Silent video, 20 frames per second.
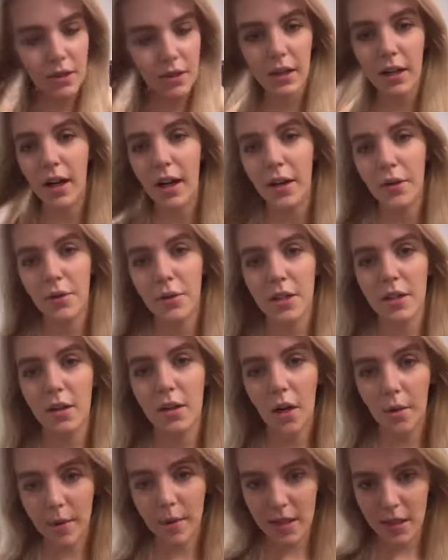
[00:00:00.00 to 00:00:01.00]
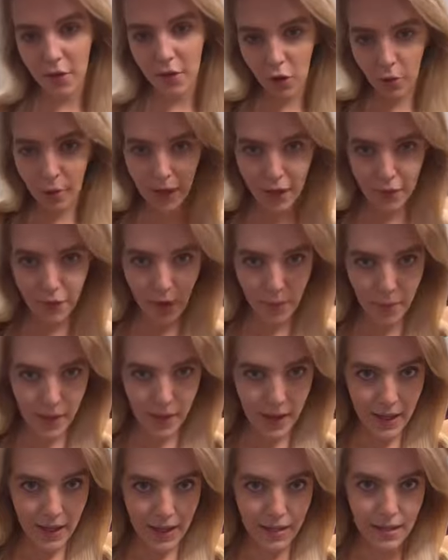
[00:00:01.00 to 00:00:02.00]
The guy who just commented, Komedi
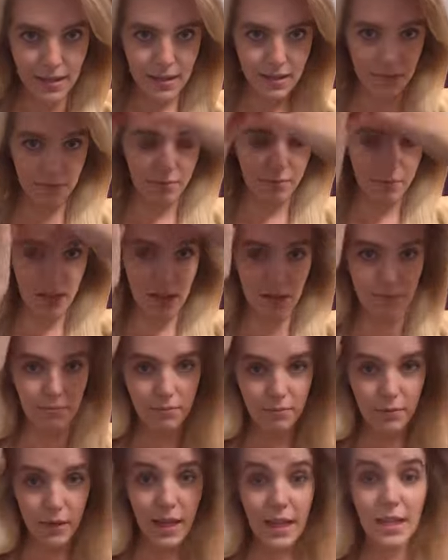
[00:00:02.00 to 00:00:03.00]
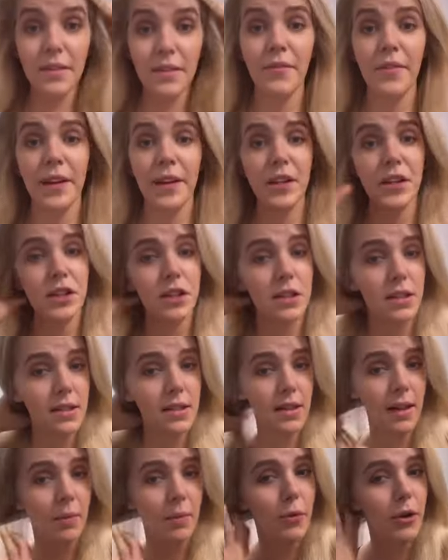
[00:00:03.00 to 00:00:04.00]
Fabbe, he is a Finnish
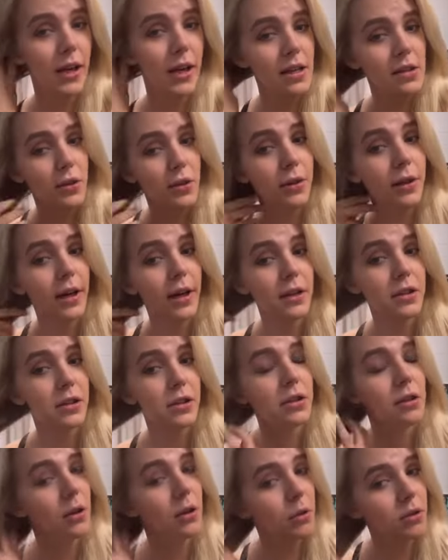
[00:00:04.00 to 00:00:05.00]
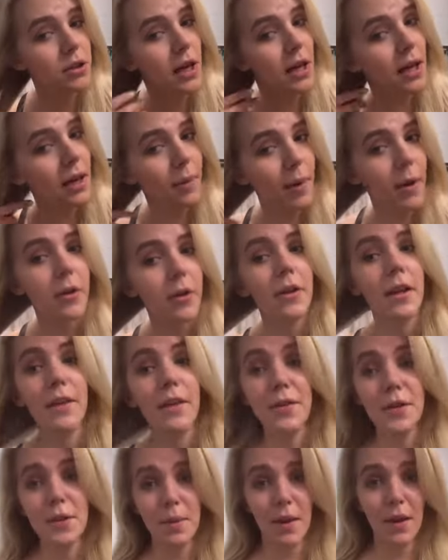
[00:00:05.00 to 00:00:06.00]
celebrity, so you guys should go check him out
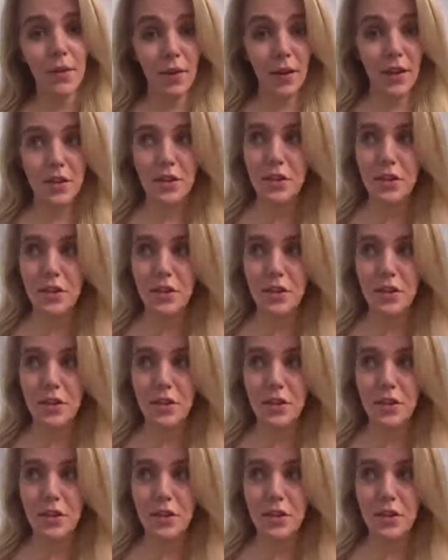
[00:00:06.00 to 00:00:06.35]
if you speak